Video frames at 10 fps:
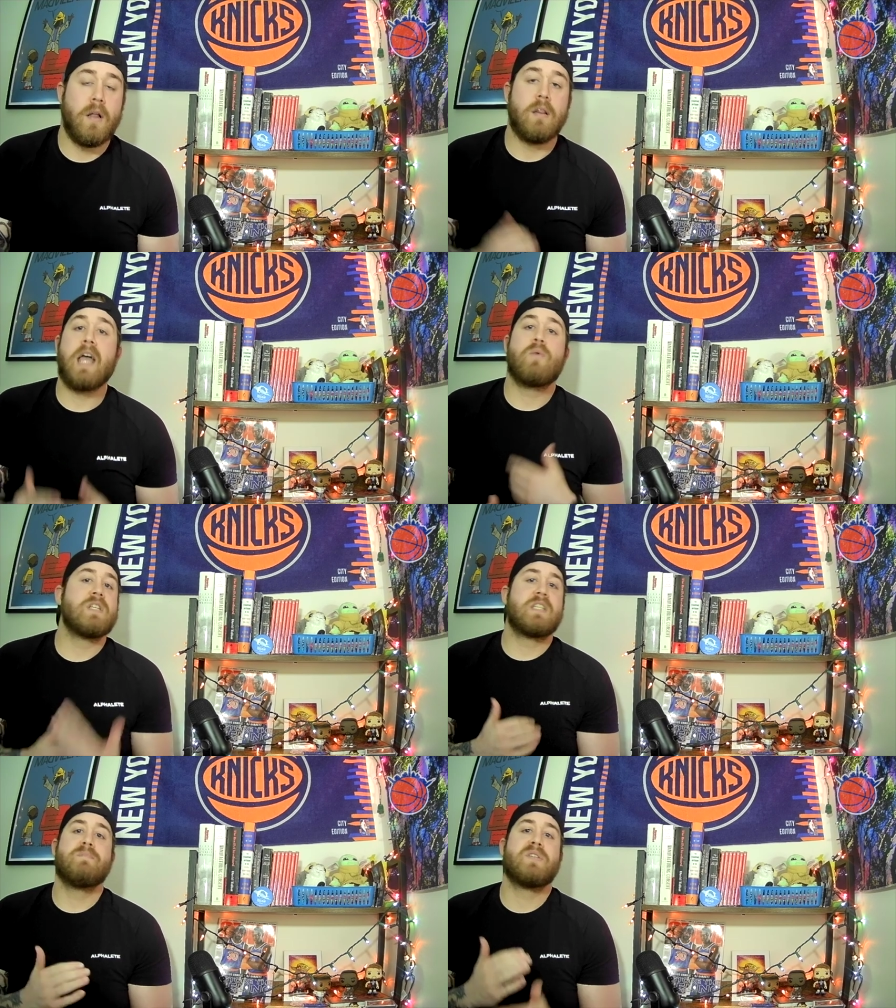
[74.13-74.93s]
Like when
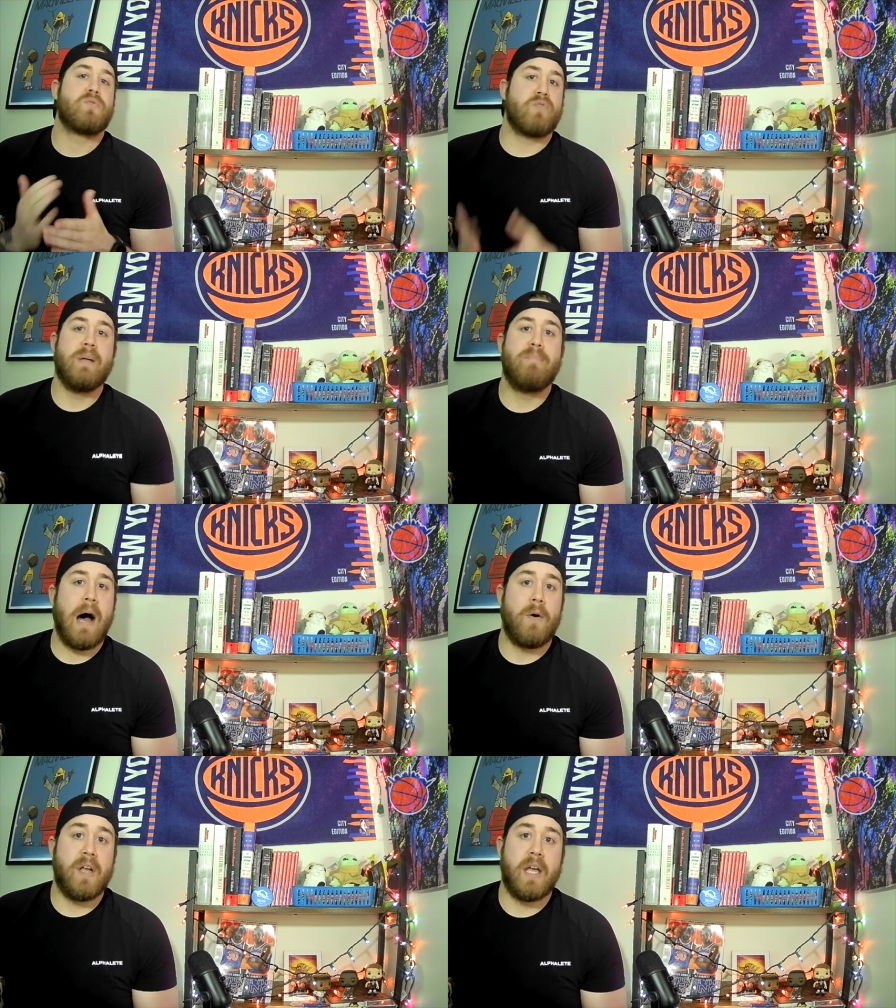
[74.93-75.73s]
Sims is
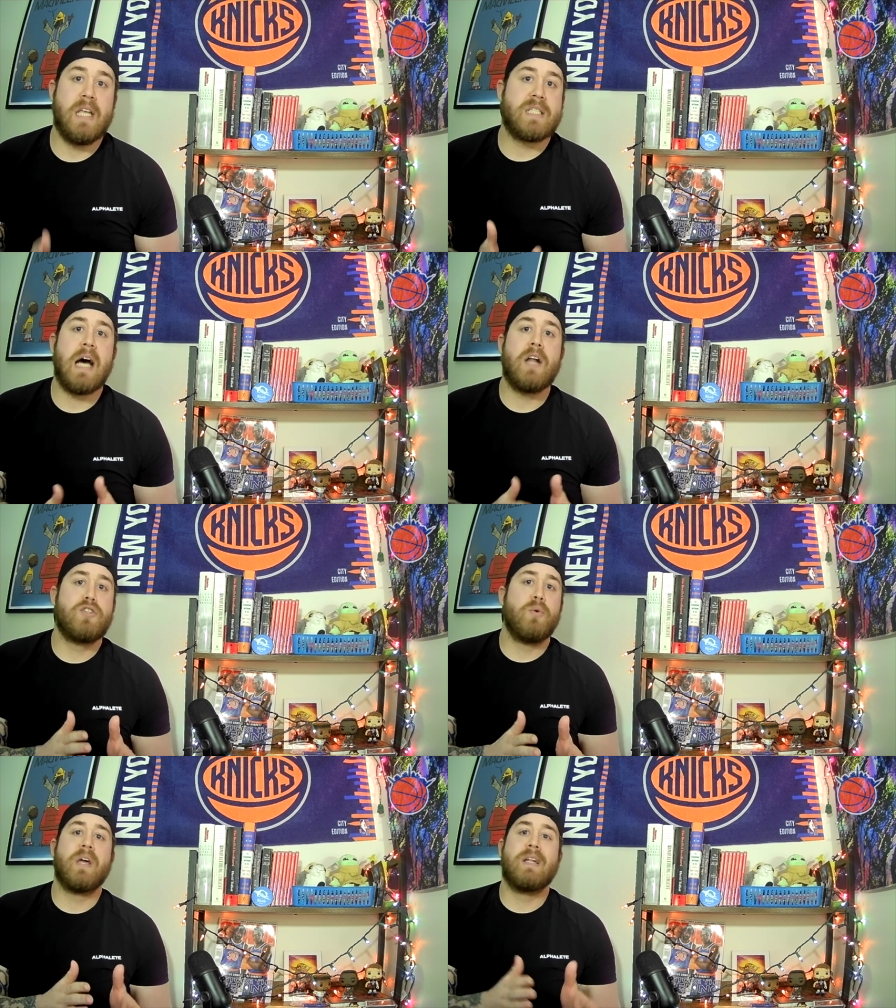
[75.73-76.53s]
rebounding, he's not
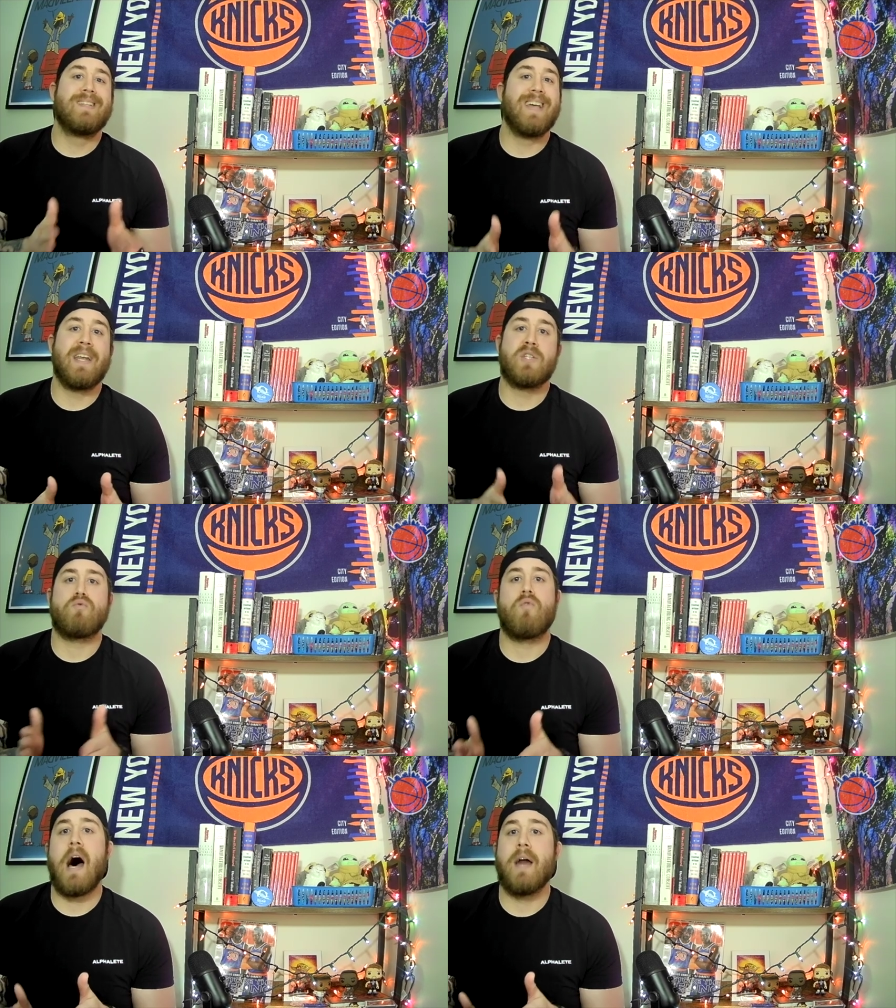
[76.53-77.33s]
doing a Dennis
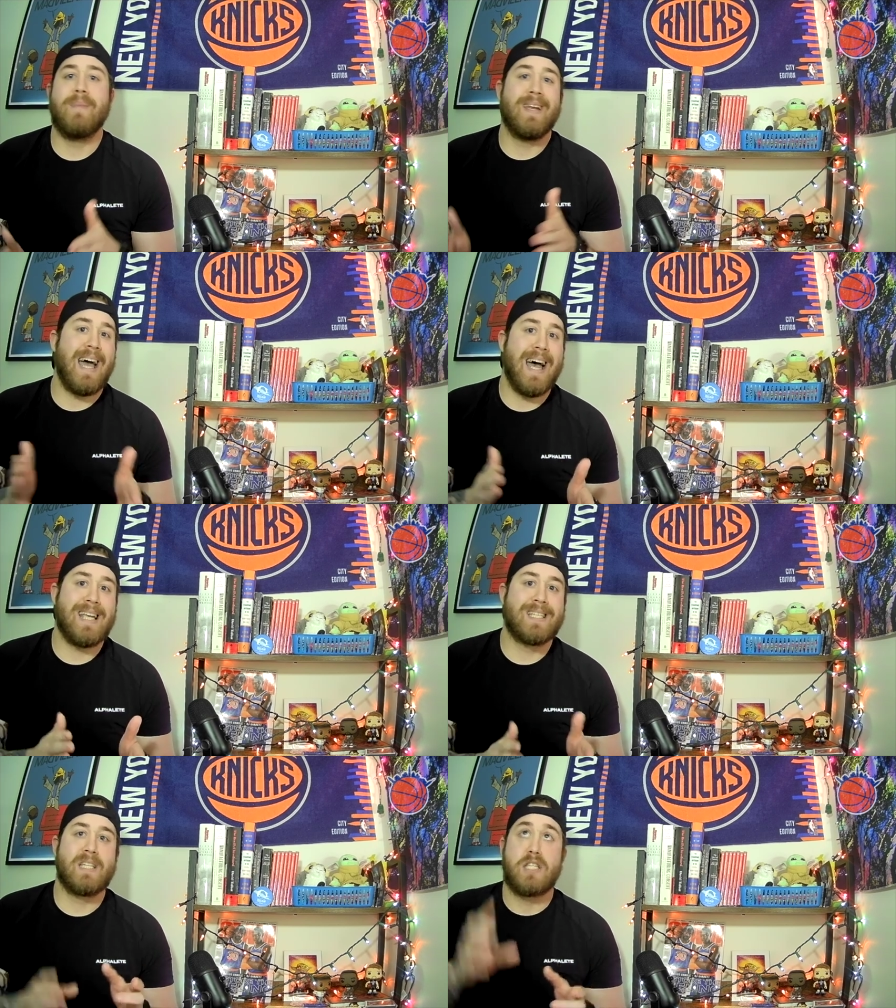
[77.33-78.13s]
Rodman
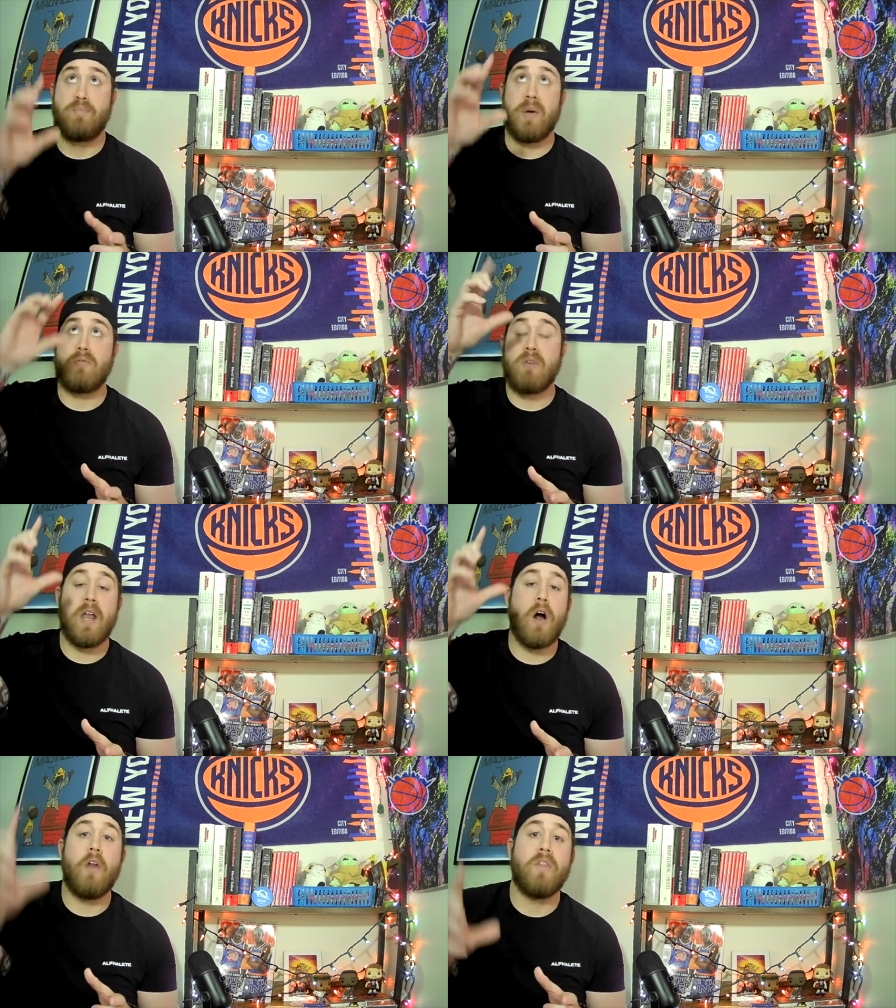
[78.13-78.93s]
esque spin
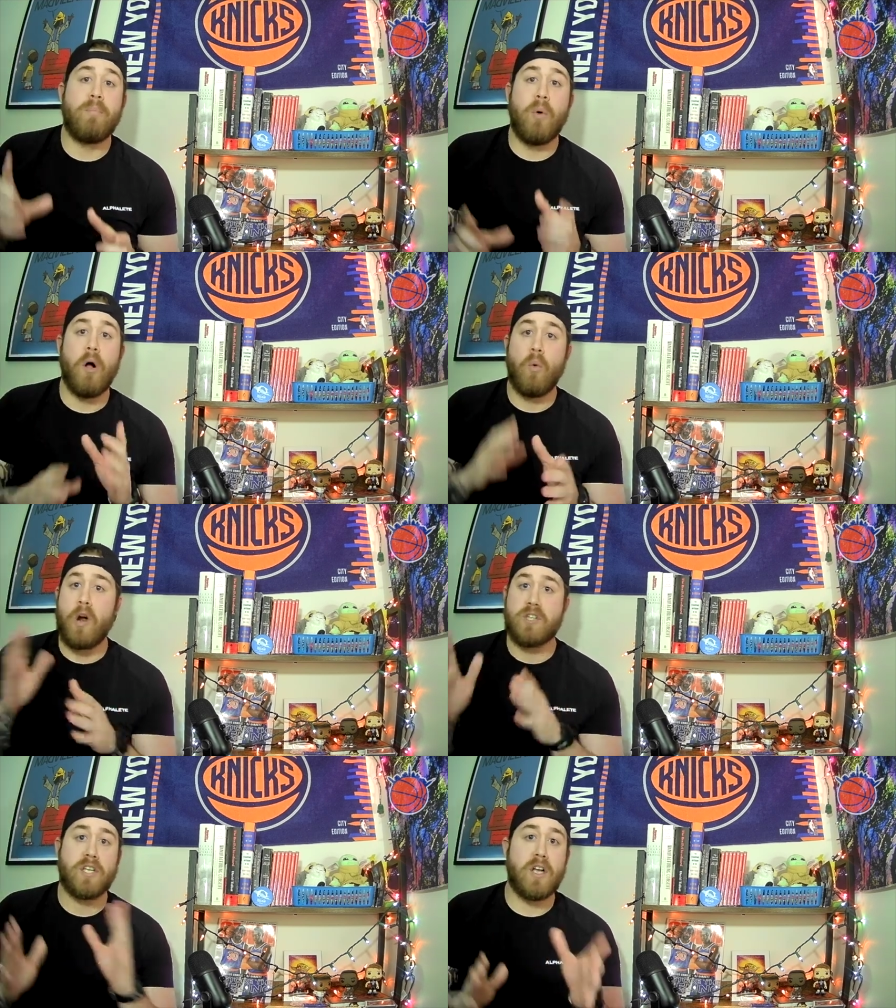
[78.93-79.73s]
rate on the ball,
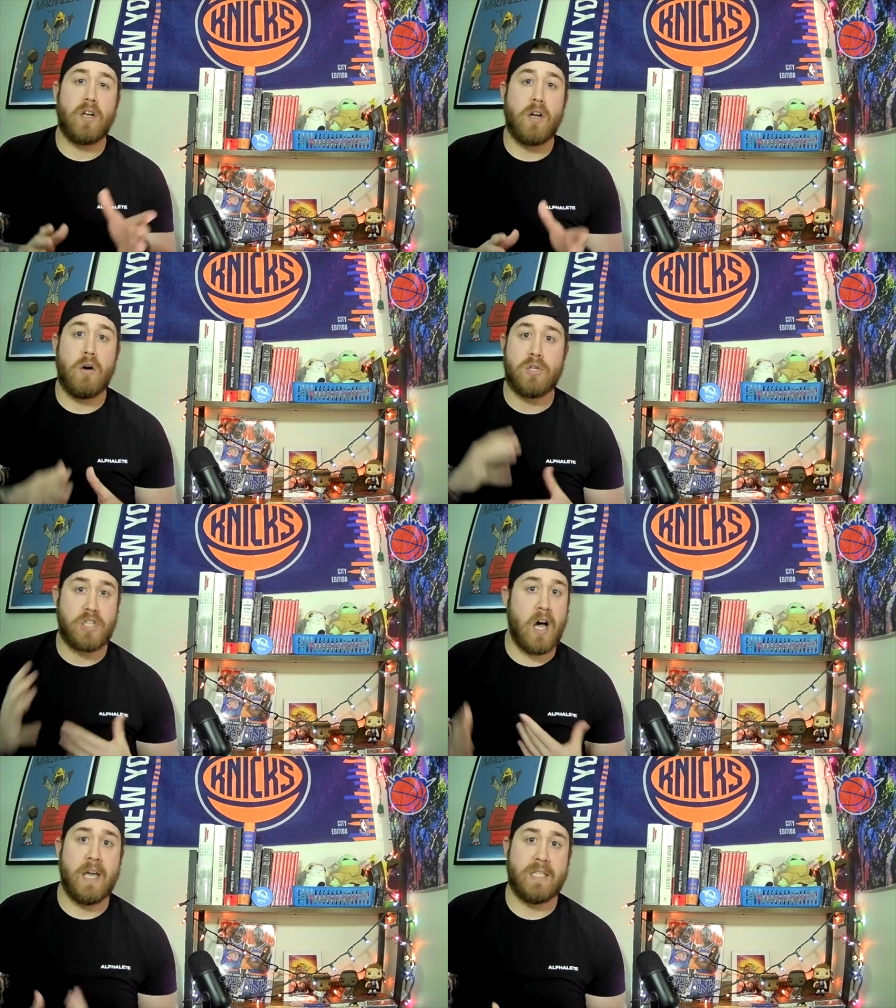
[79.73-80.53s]
where's it gonna go,
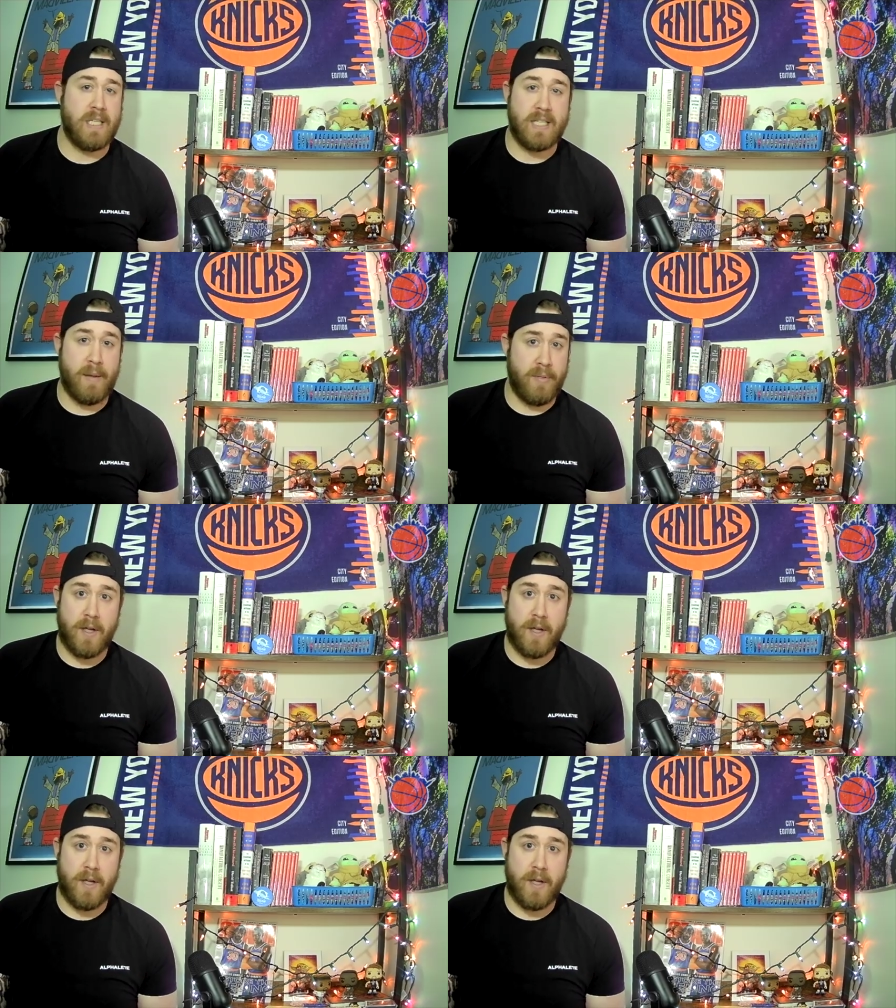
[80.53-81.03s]
sciency type thing.